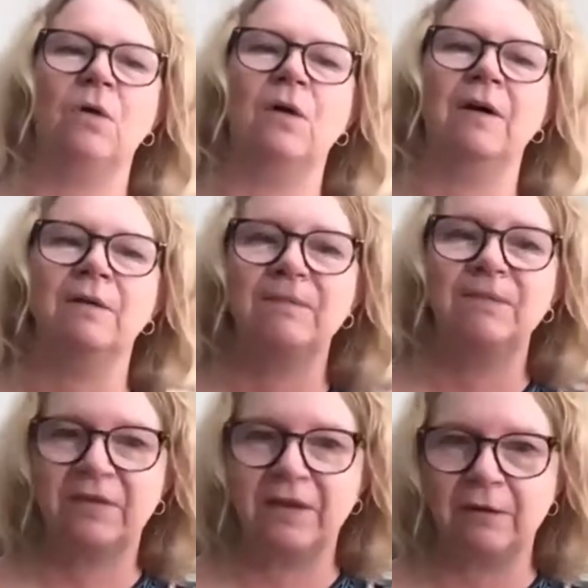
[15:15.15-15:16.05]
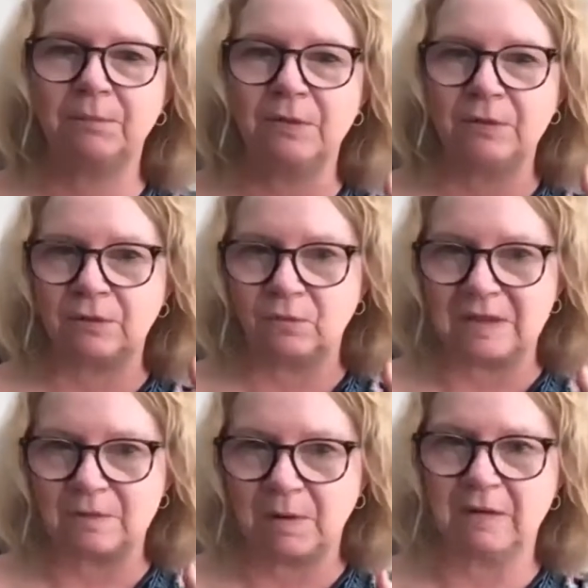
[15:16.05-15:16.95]
or therapeutic
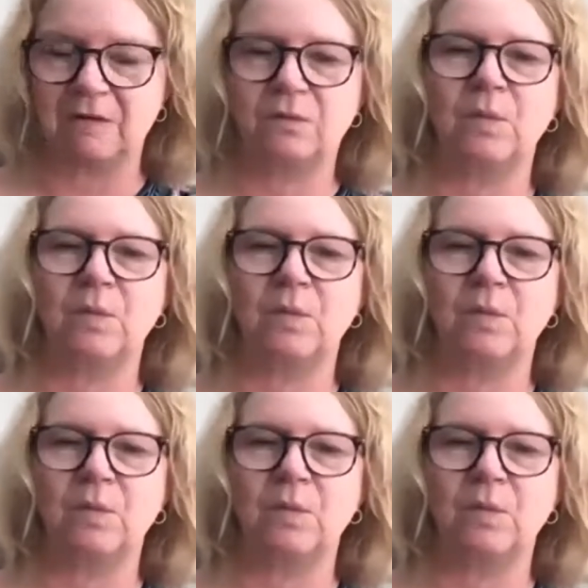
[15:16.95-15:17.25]
response,